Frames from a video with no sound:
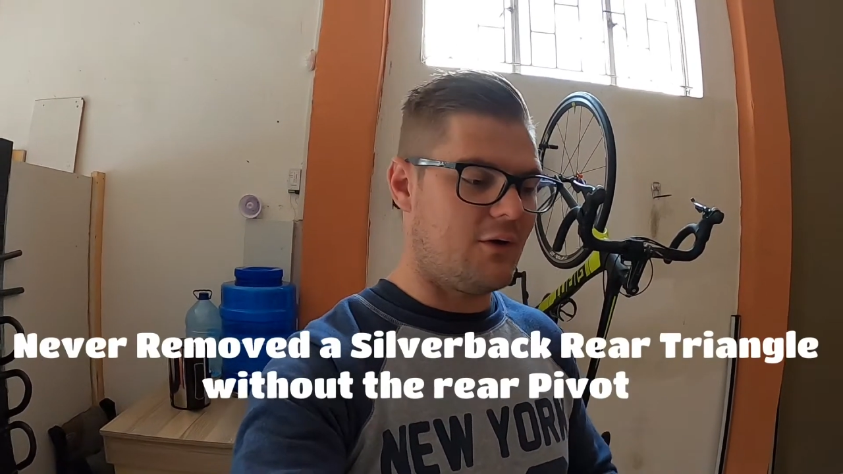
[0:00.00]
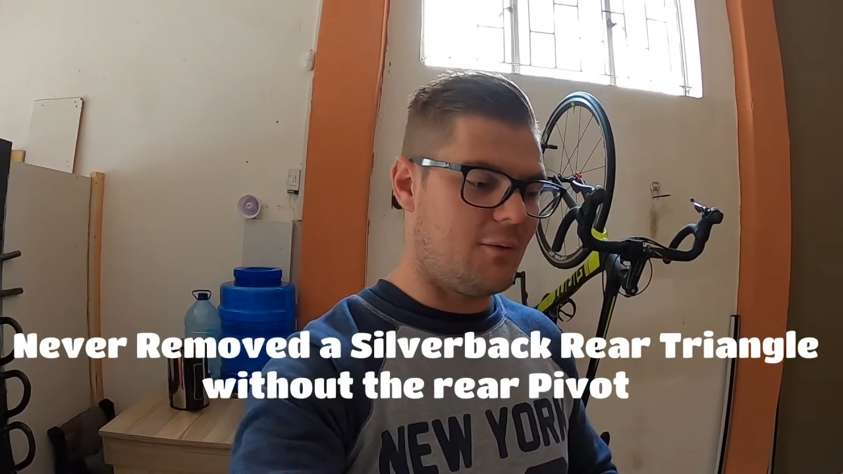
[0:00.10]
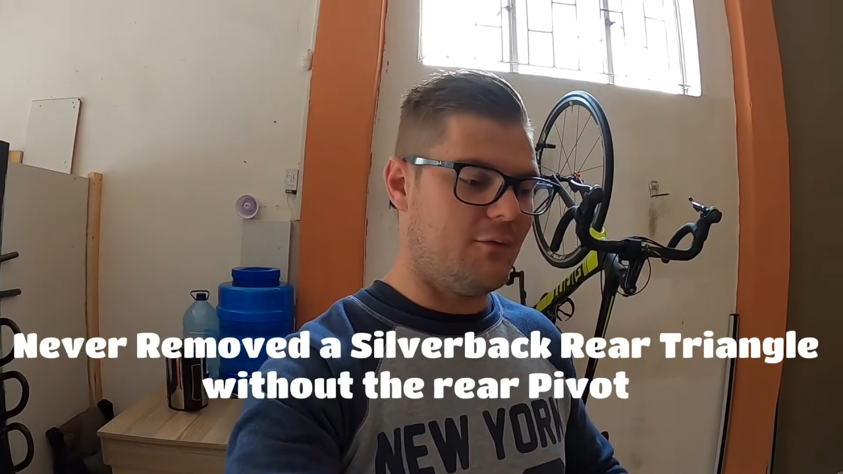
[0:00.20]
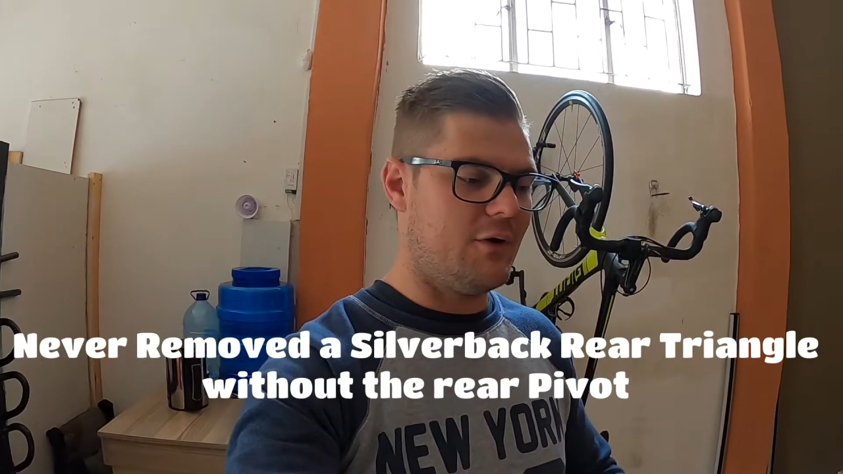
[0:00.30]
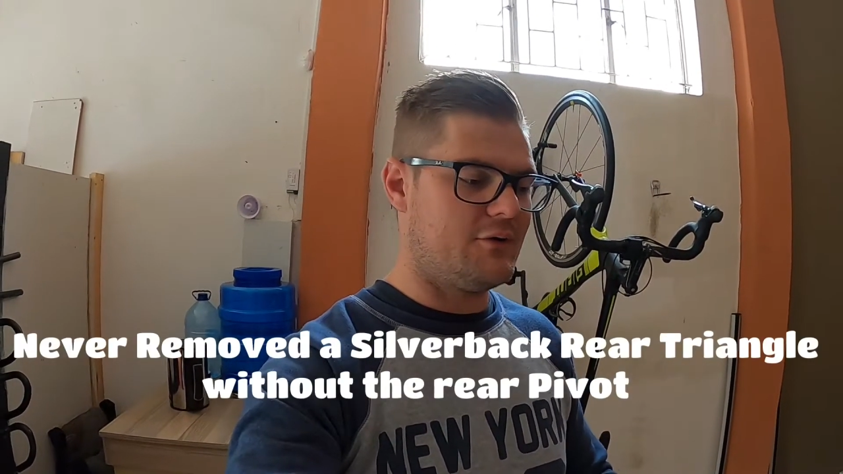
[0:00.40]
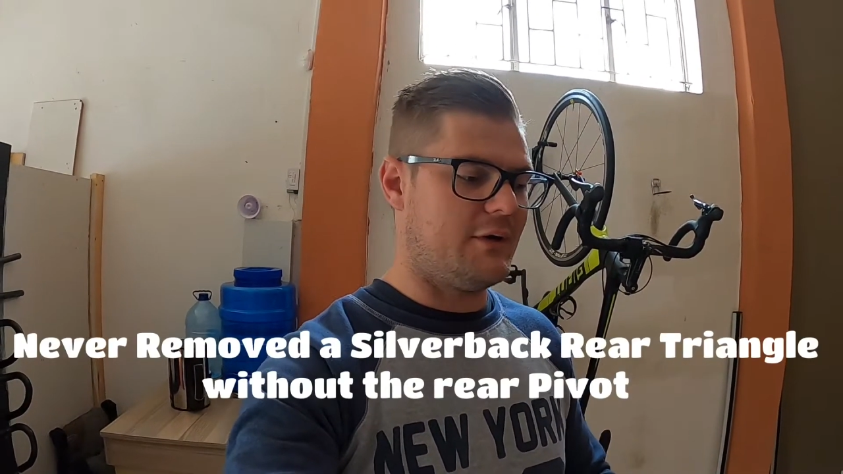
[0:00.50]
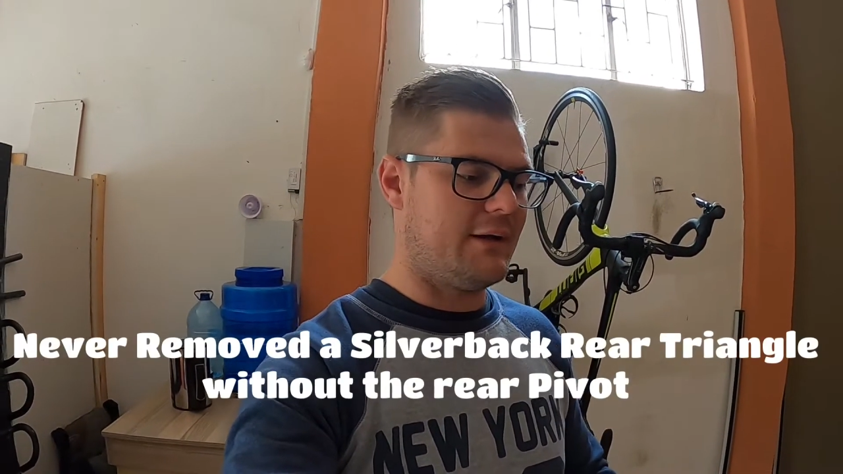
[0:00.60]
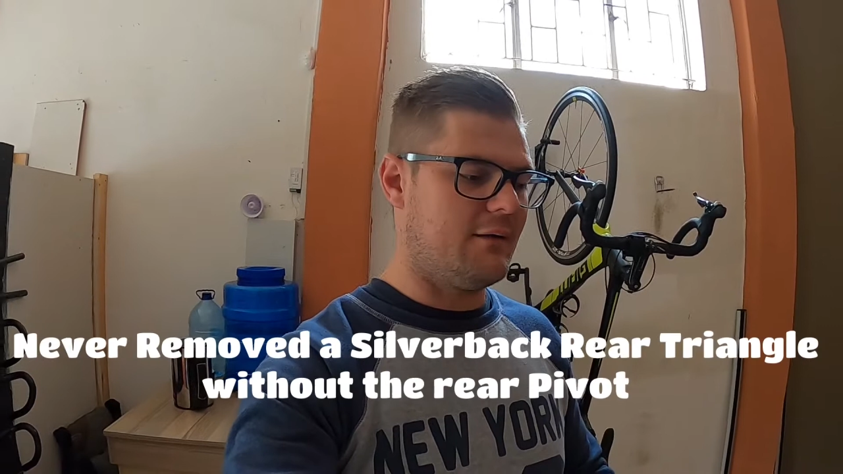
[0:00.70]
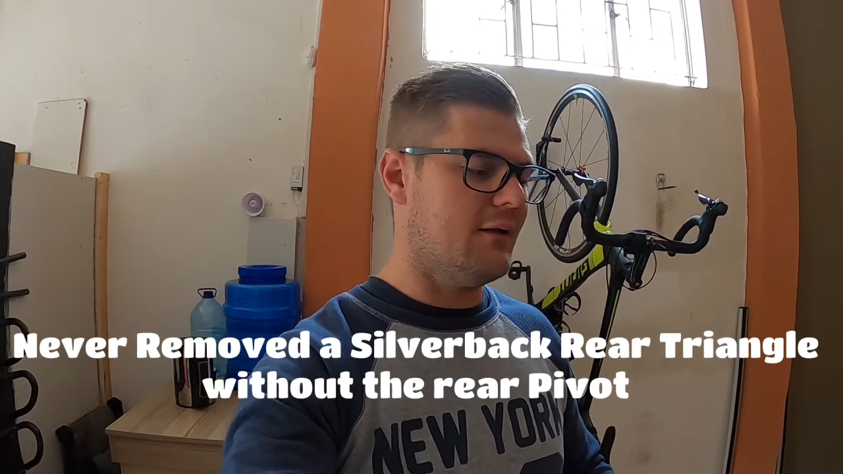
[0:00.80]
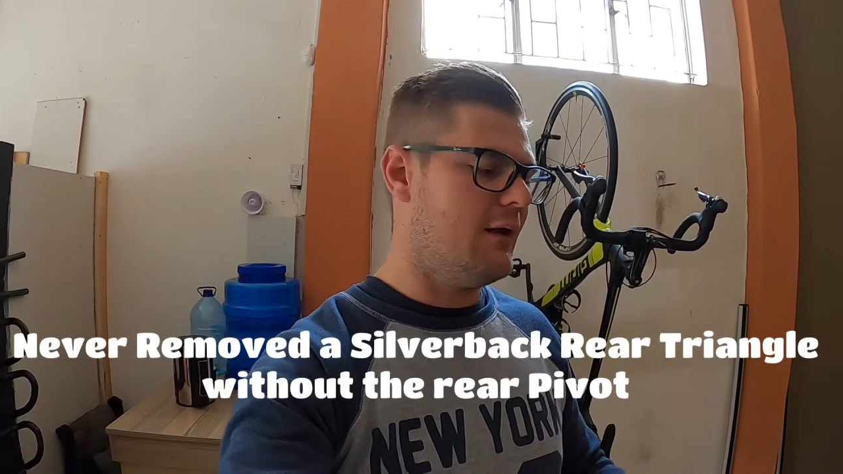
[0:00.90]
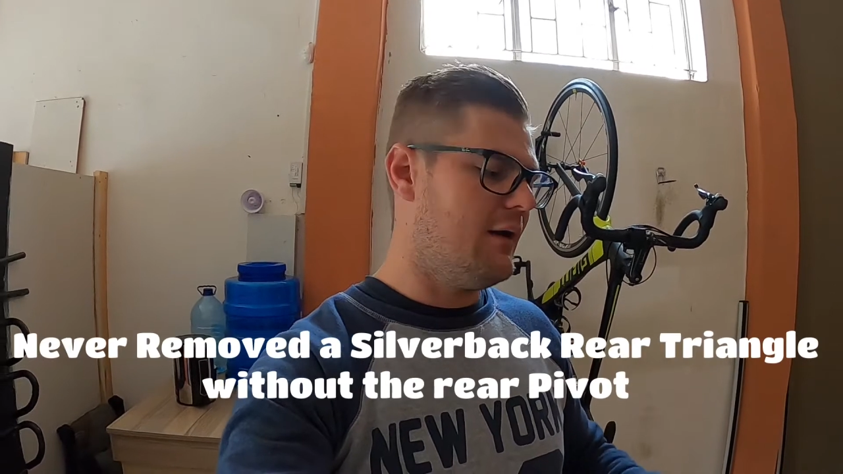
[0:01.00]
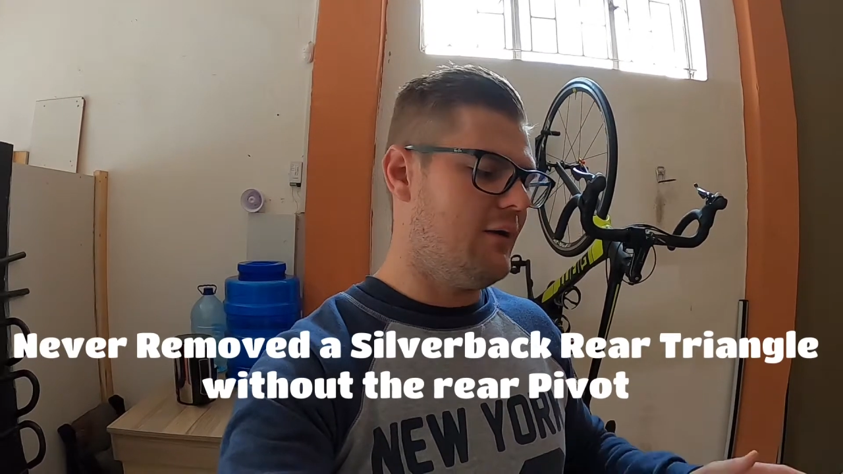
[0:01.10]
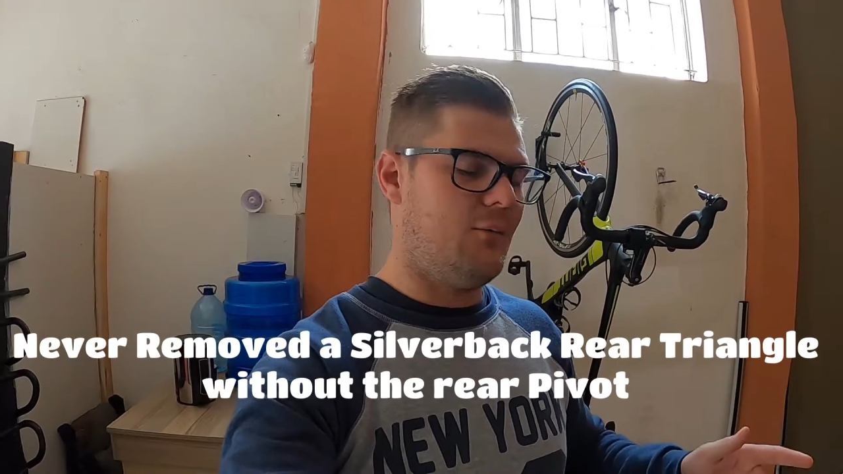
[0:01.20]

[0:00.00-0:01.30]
a carbon rear triangle